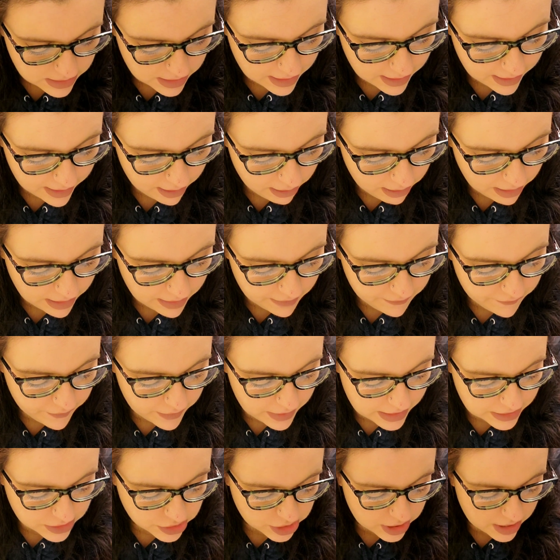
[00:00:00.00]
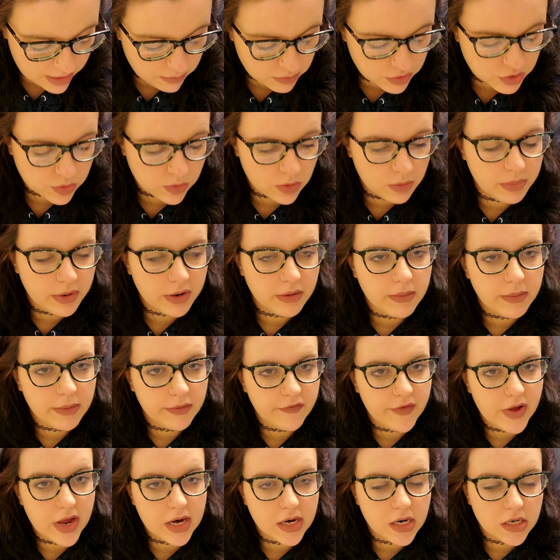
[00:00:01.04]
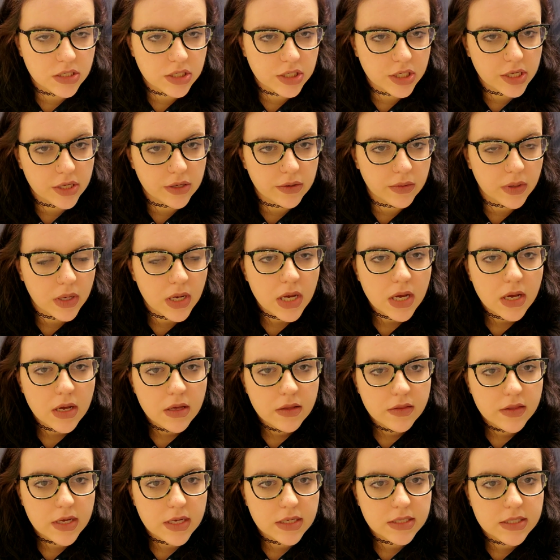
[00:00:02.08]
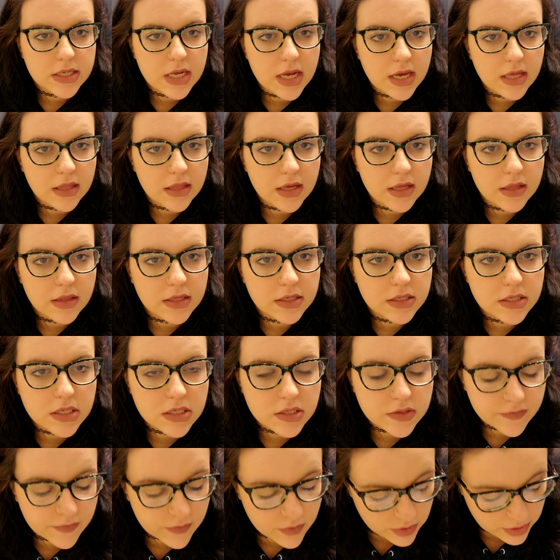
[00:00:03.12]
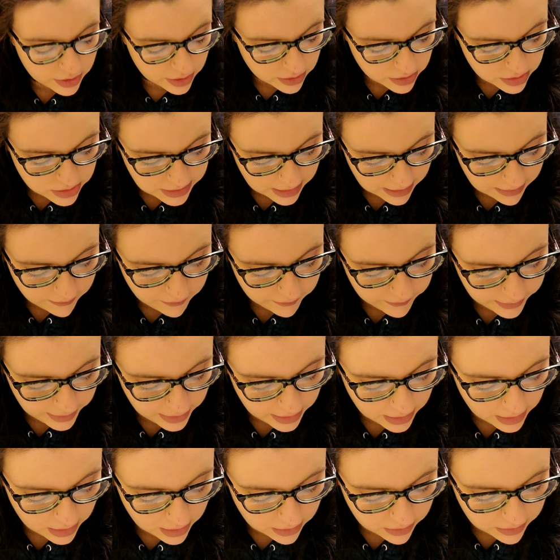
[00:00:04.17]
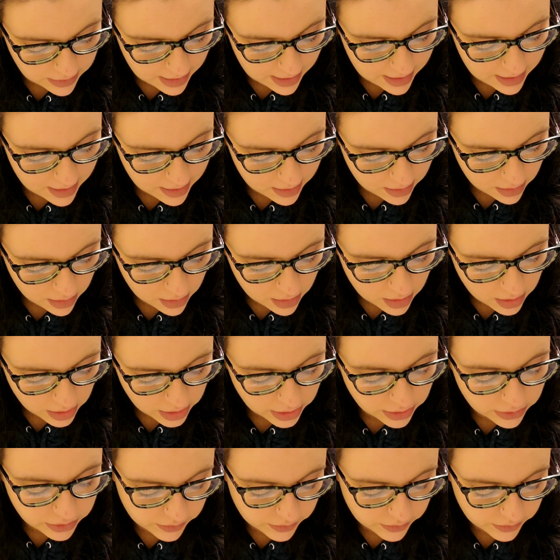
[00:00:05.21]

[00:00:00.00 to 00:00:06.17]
and carry a flashlight, which will be provided to you. They say that this is for your safety, that you